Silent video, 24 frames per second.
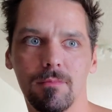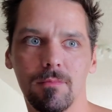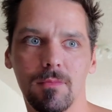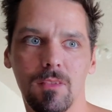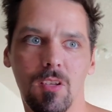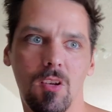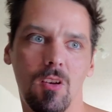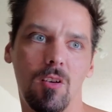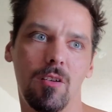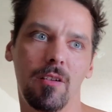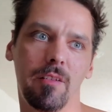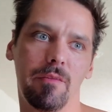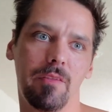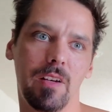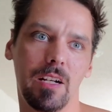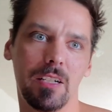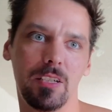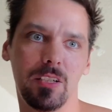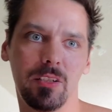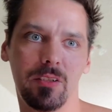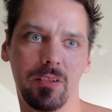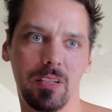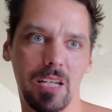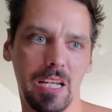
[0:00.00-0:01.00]
So if I
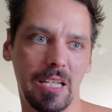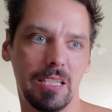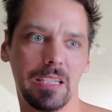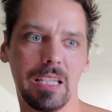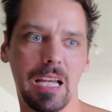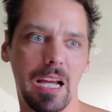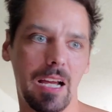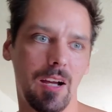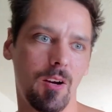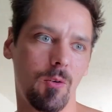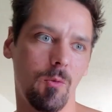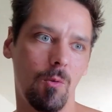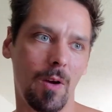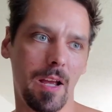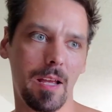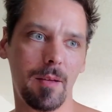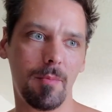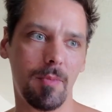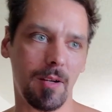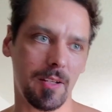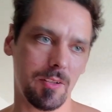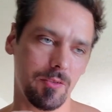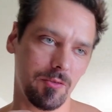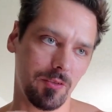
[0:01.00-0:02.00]
just take that away
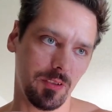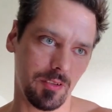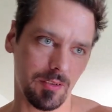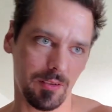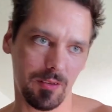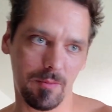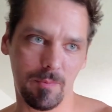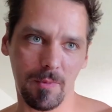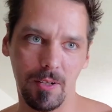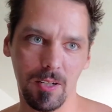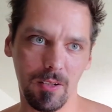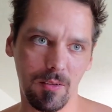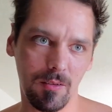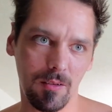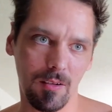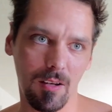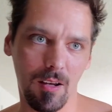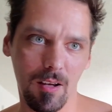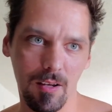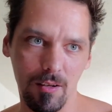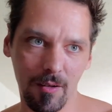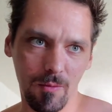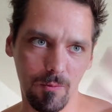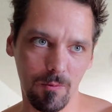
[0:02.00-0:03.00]
by using the spinning
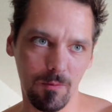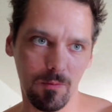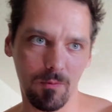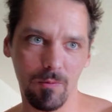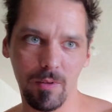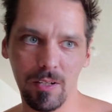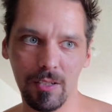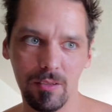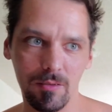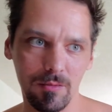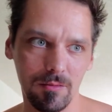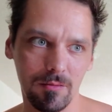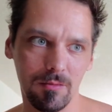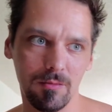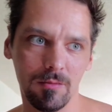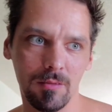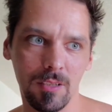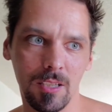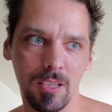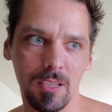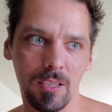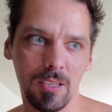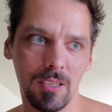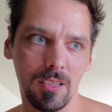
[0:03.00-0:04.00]
wheel,
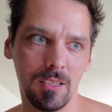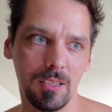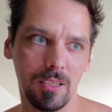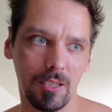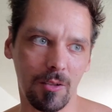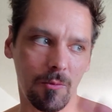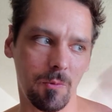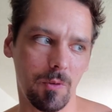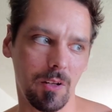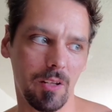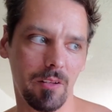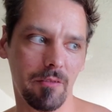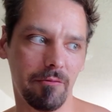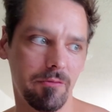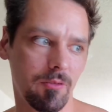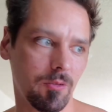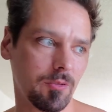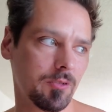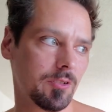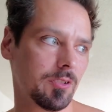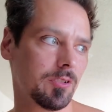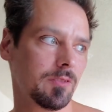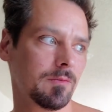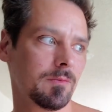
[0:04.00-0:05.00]
like Wheel of
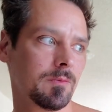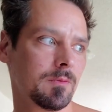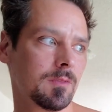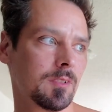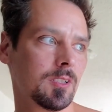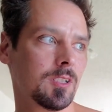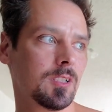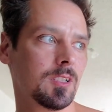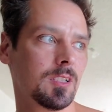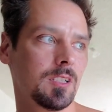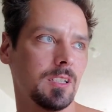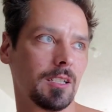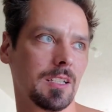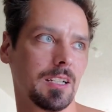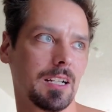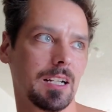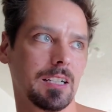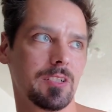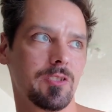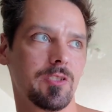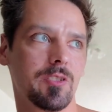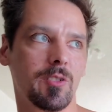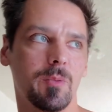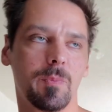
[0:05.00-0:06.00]
Fortune, and
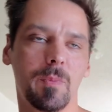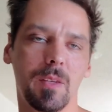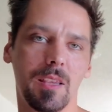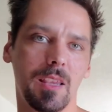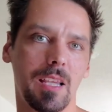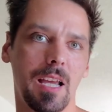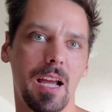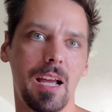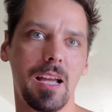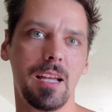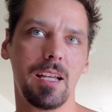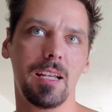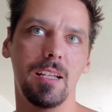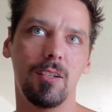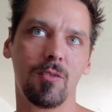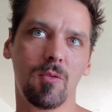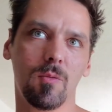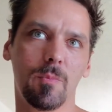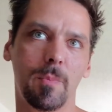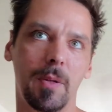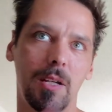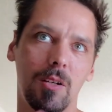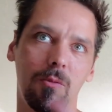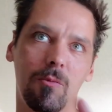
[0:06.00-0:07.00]
I just spin that, and
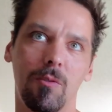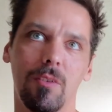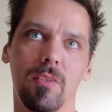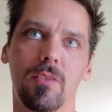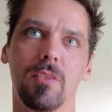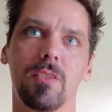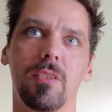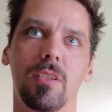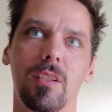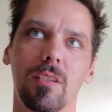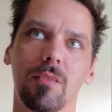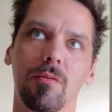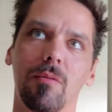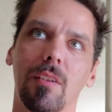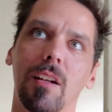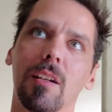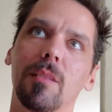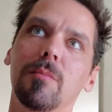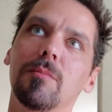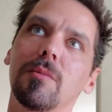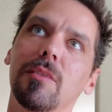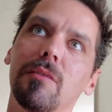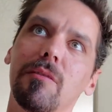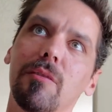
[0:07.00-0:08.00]
it'll pick one of the 6
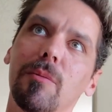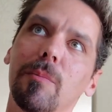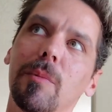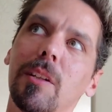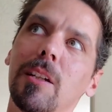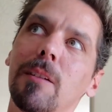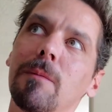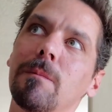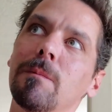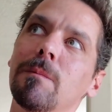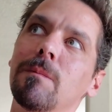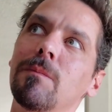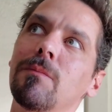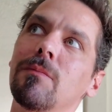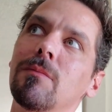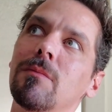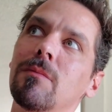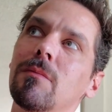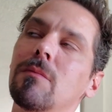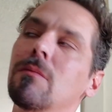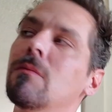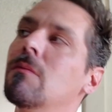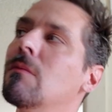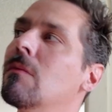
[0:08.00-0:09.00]
randomly for me.
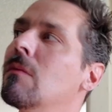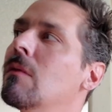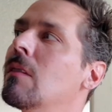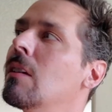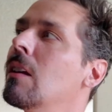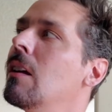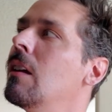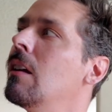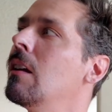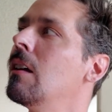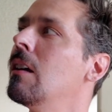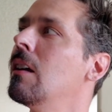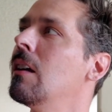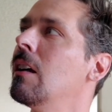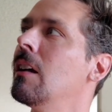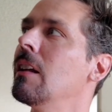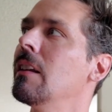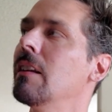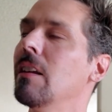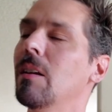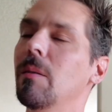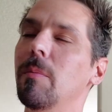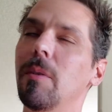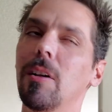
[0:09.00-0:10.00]

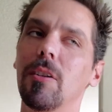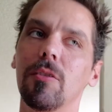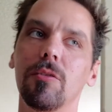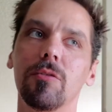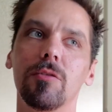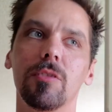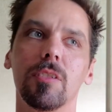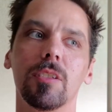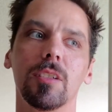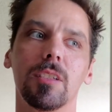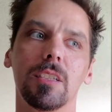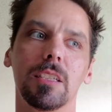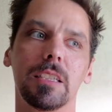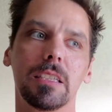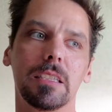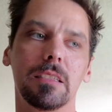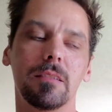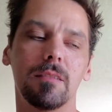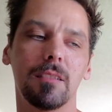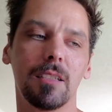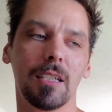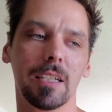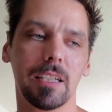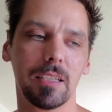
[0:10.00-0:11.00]
Thought about using
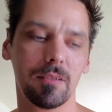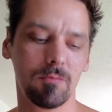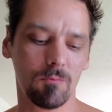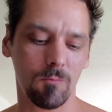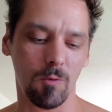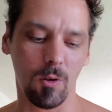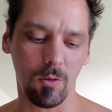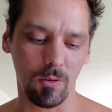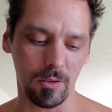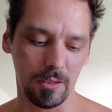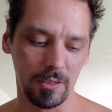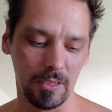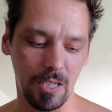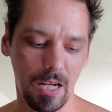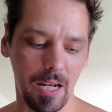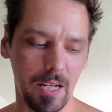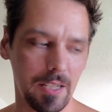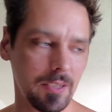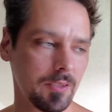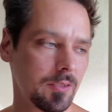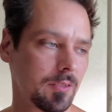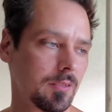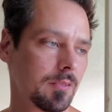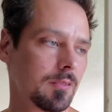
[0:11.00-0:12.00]
like rolling
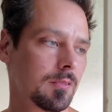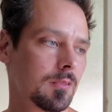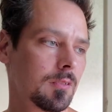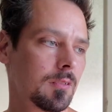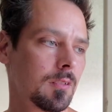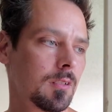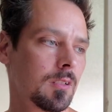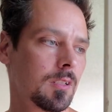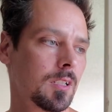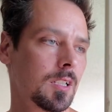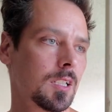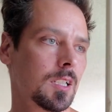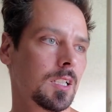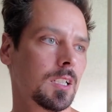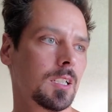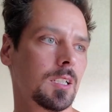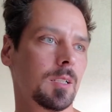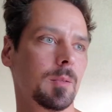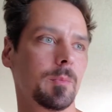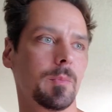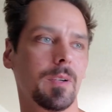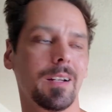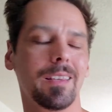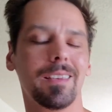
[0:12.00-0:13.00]
dice,
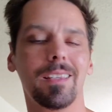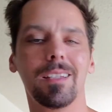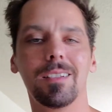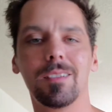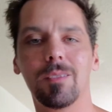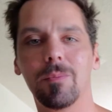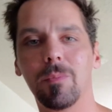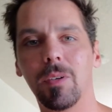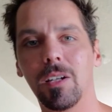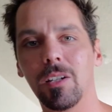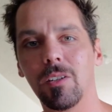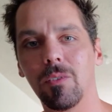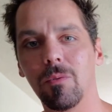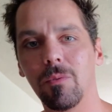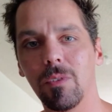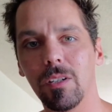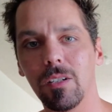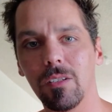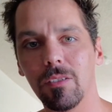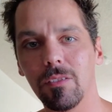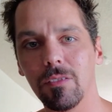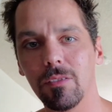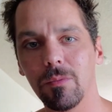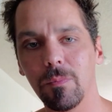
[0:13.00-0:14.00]
but I think spinning a
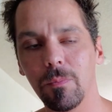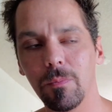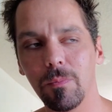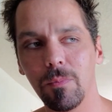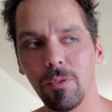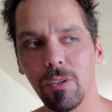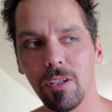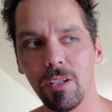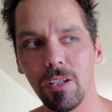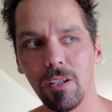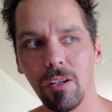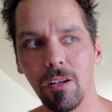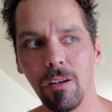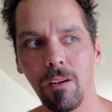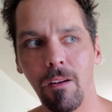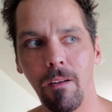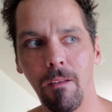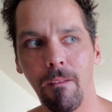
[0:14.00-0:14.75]
wheel is prettier.